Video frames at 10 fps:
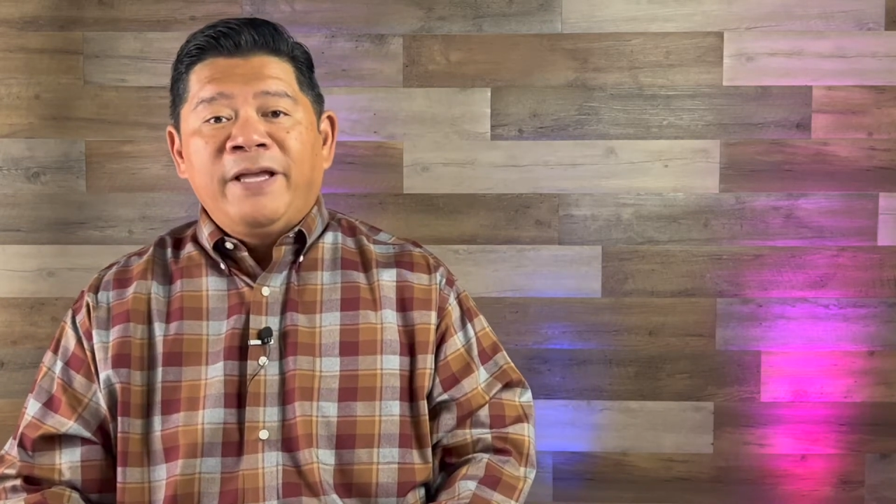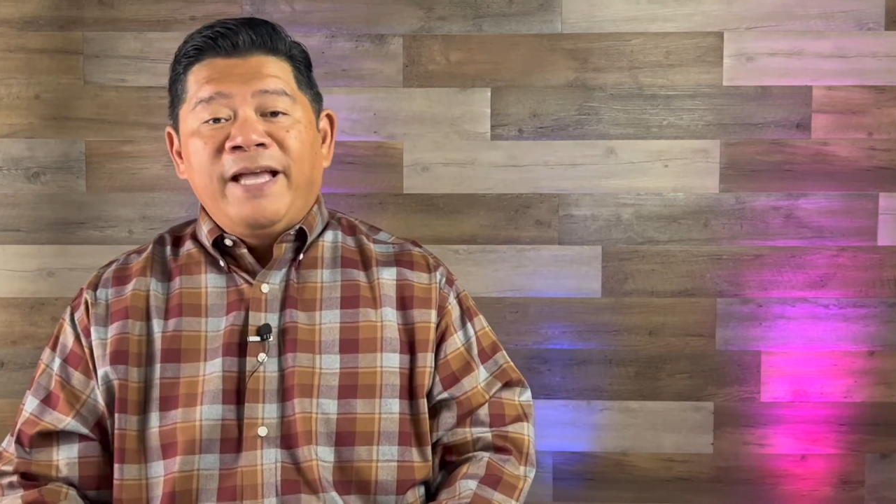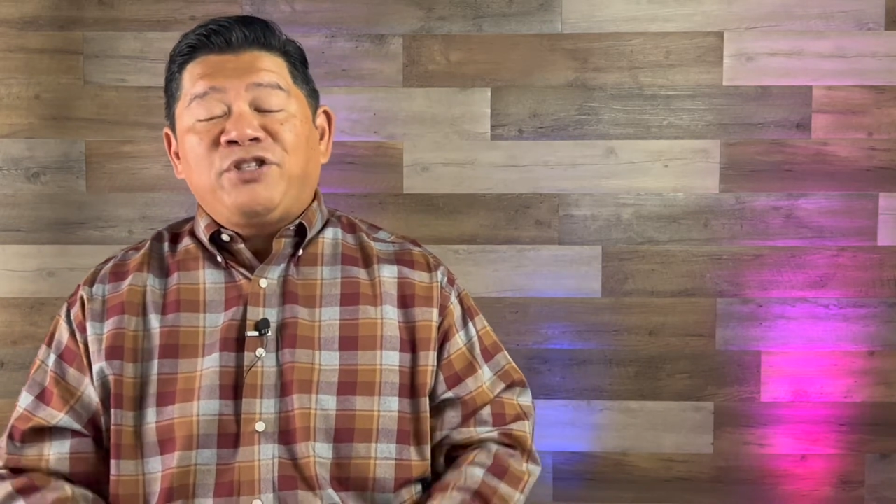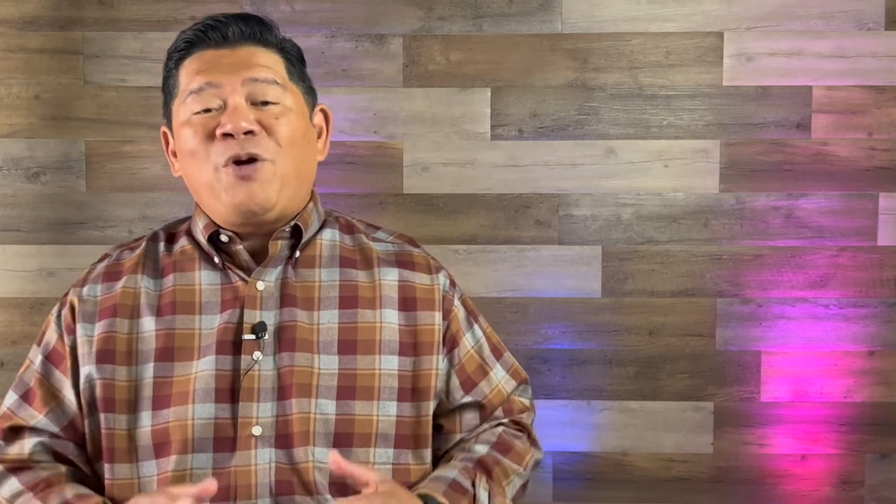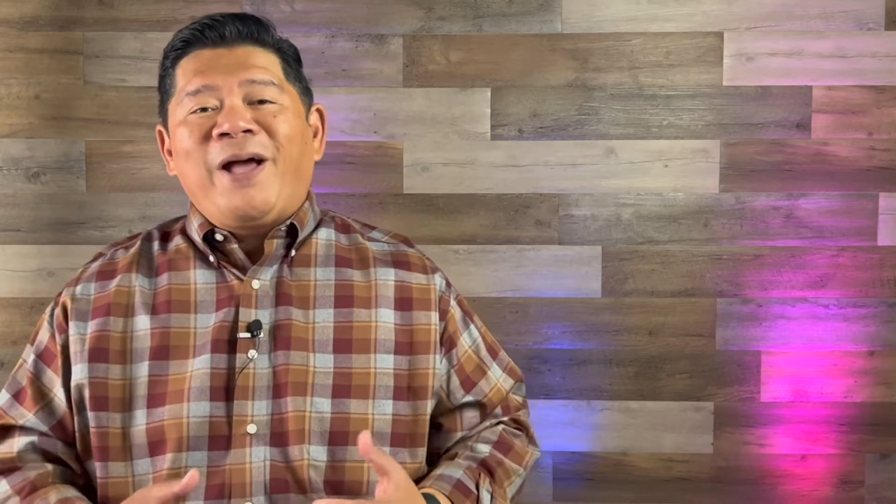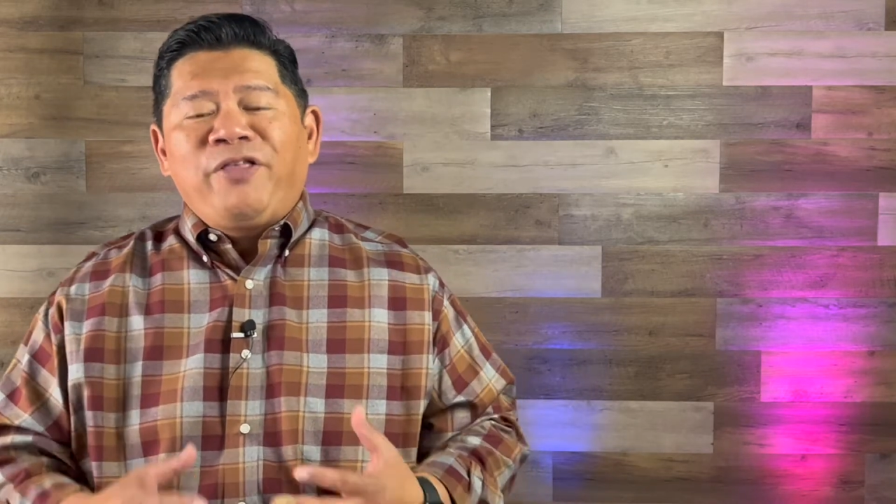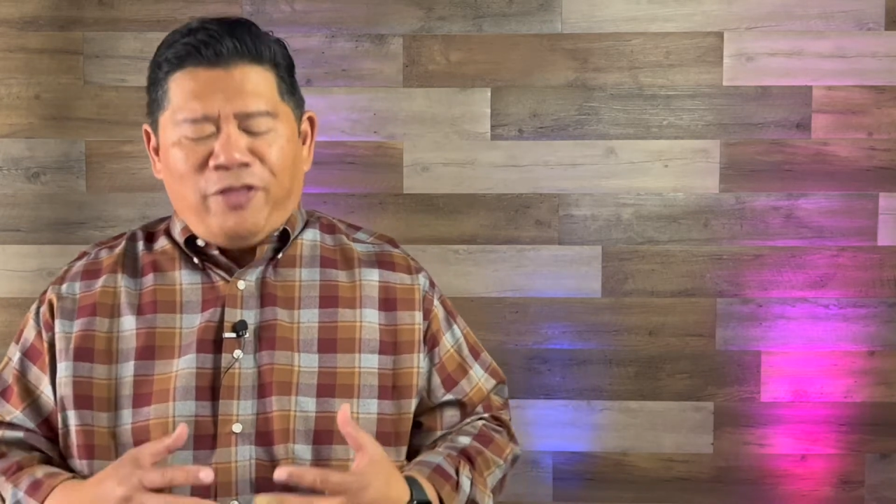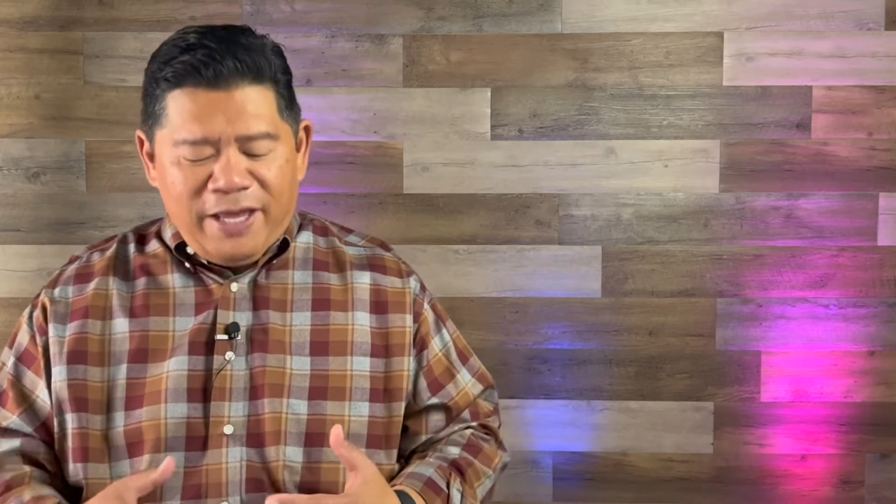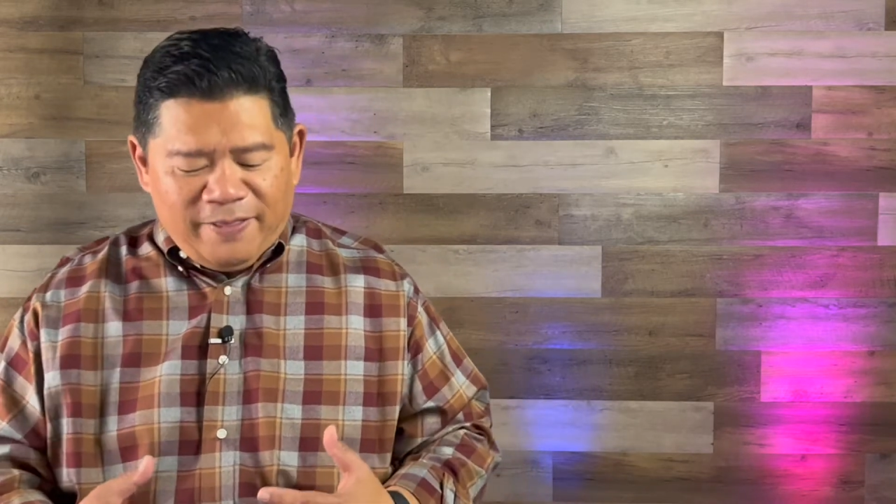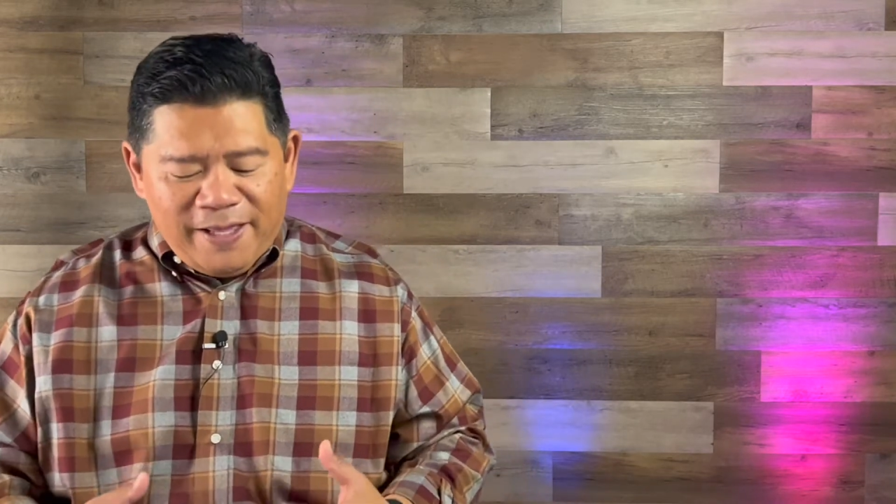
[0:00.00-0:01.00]
And so I
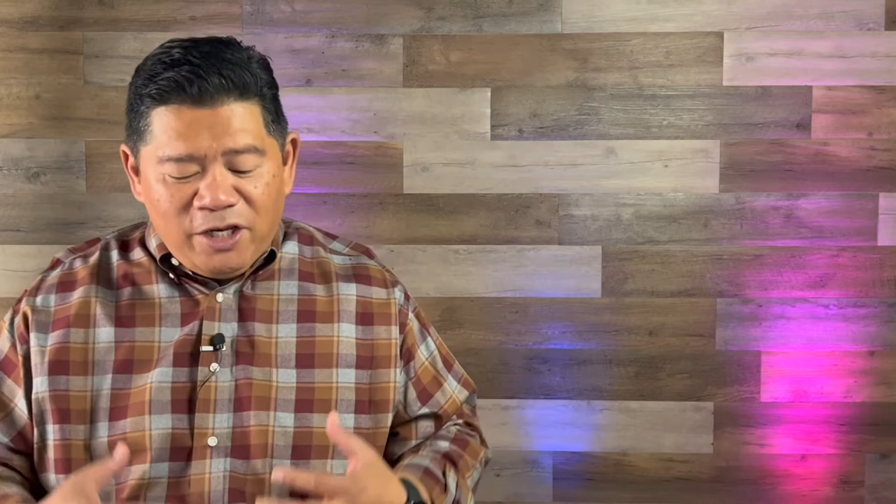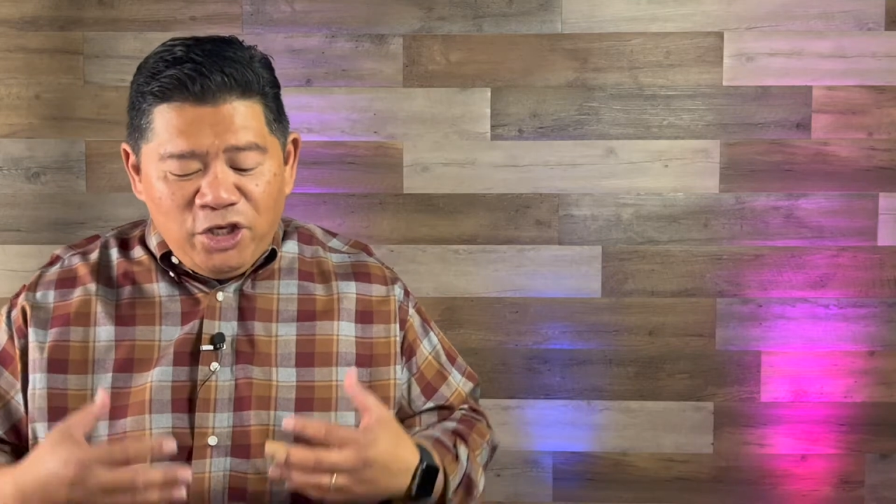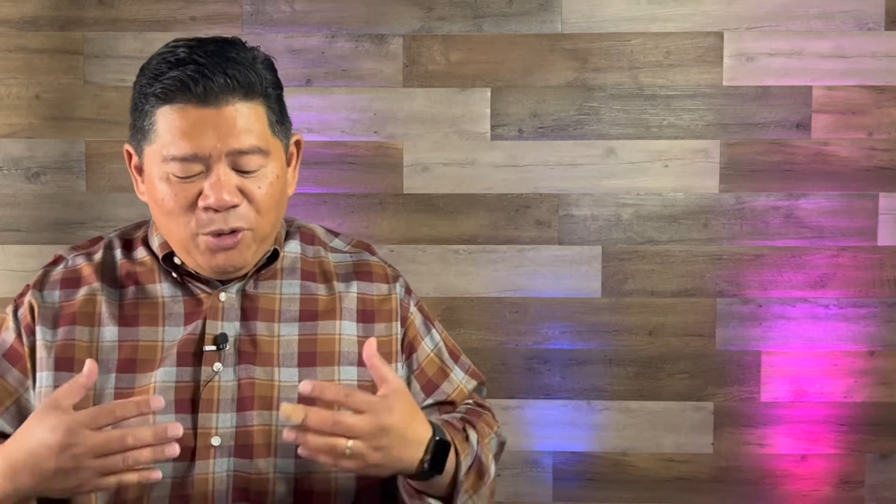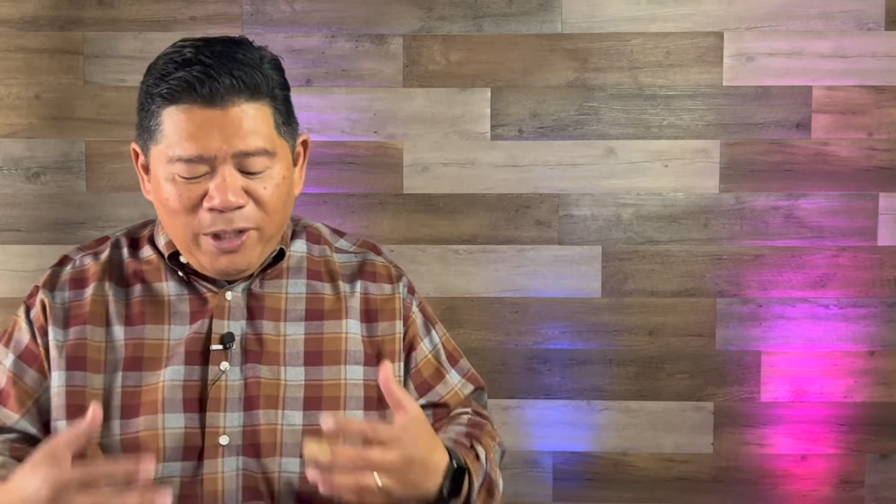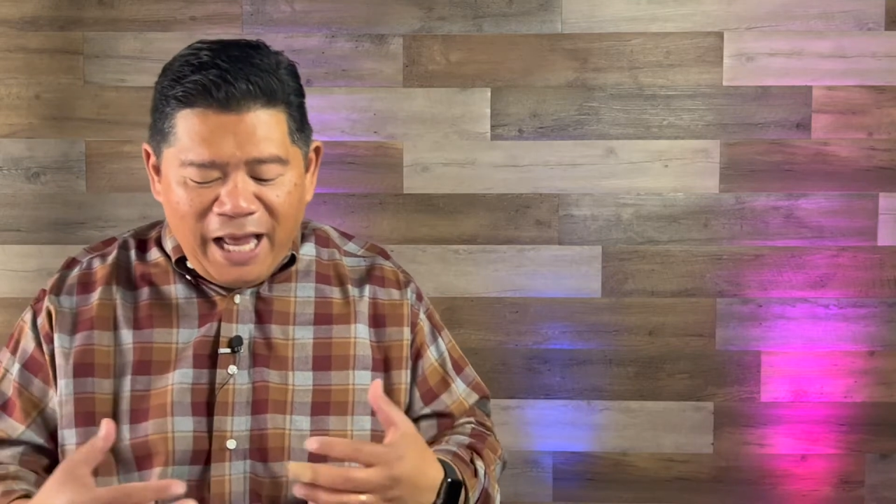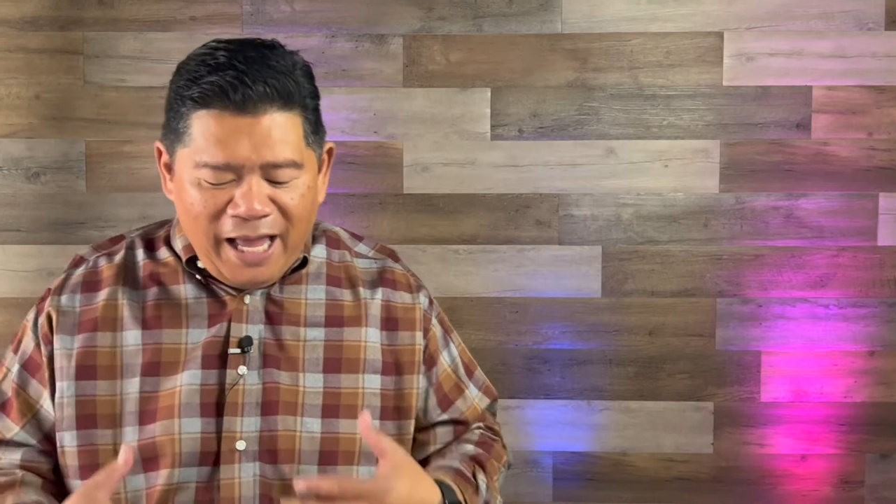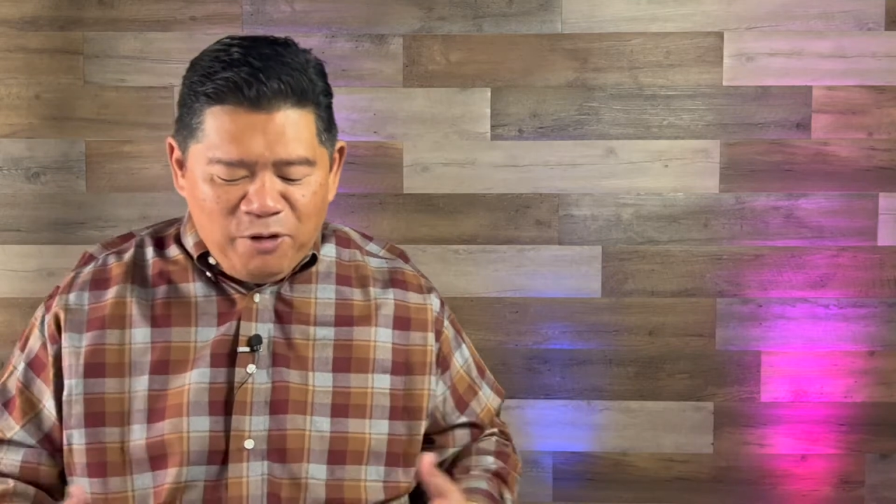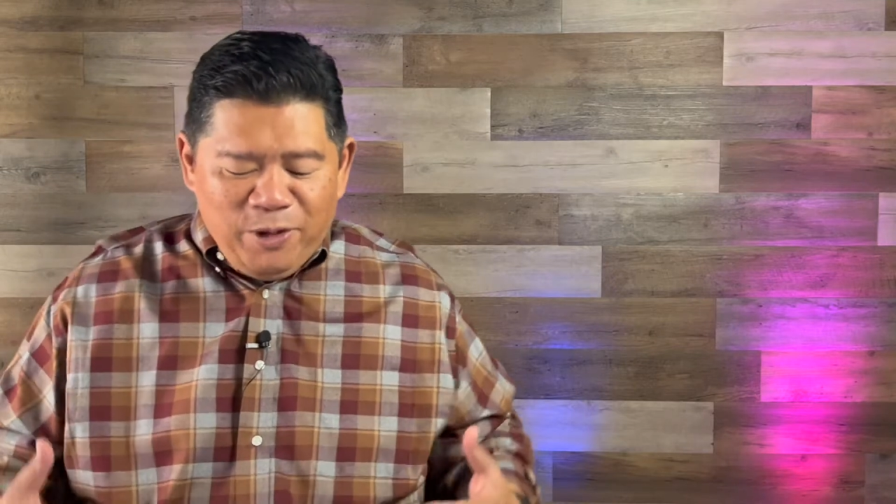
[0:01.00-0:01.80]
think that you and I,